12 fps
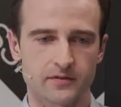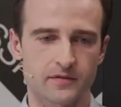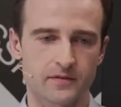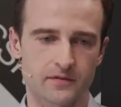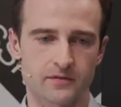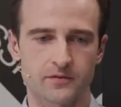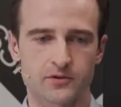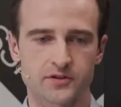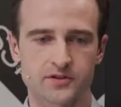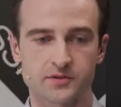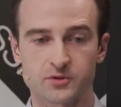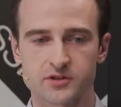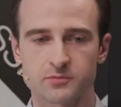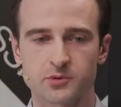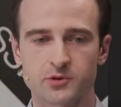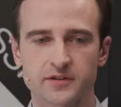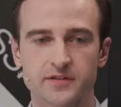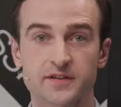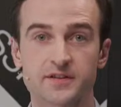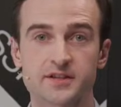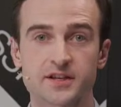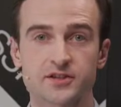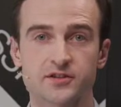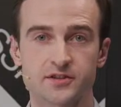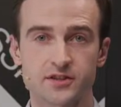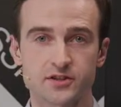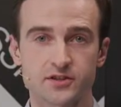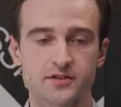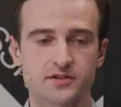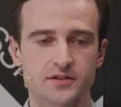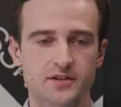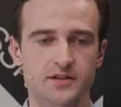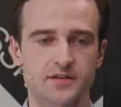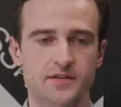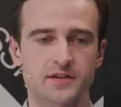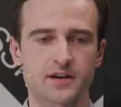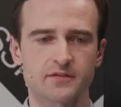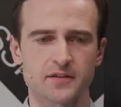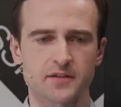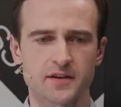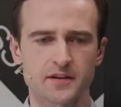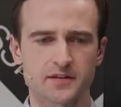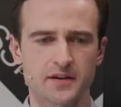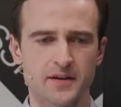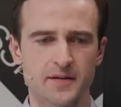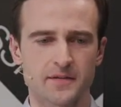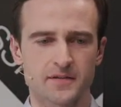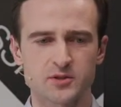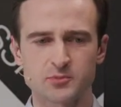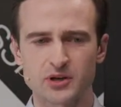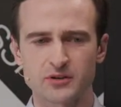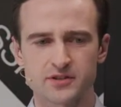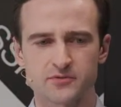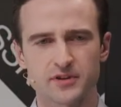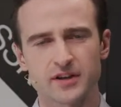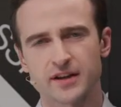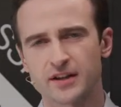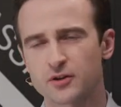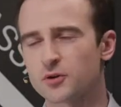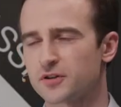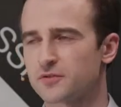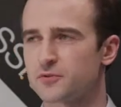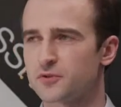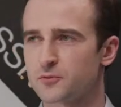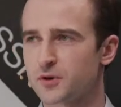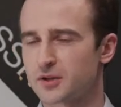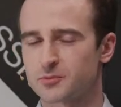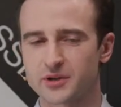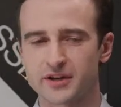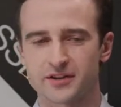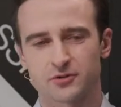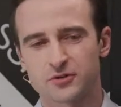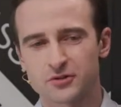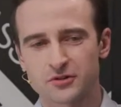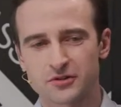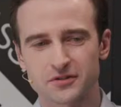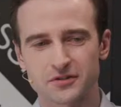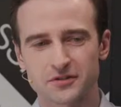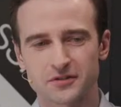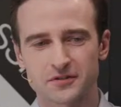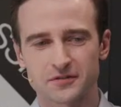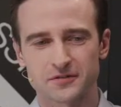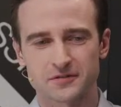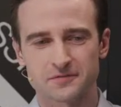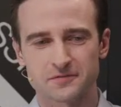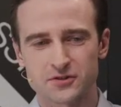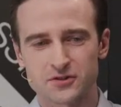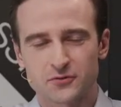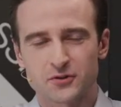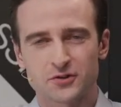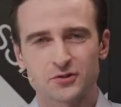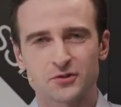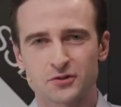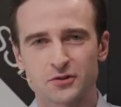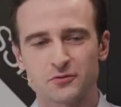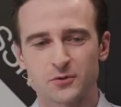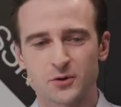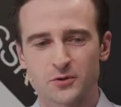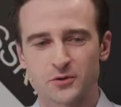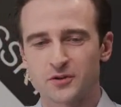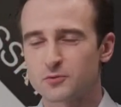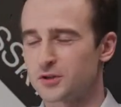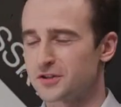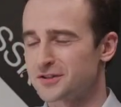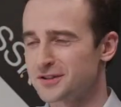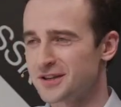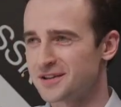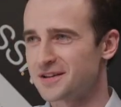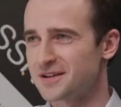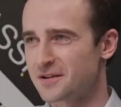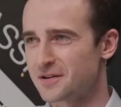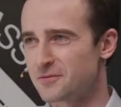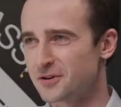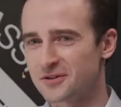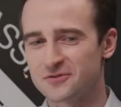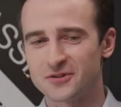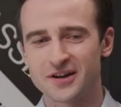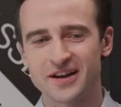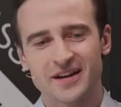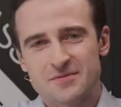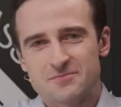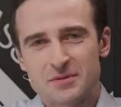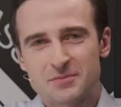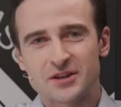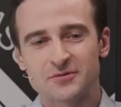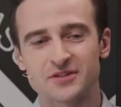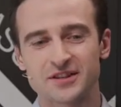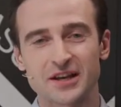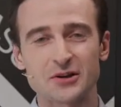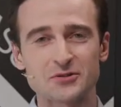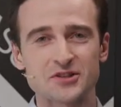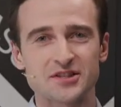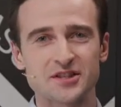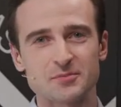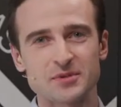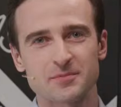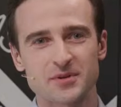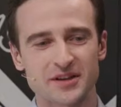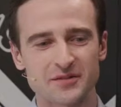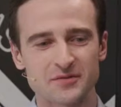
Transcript: What is the most important in such decisions, that after that, this pawn is very annoying for the white player. You don't, first of all, you don't know what he wants. Maybe he will take on g3, maybe he will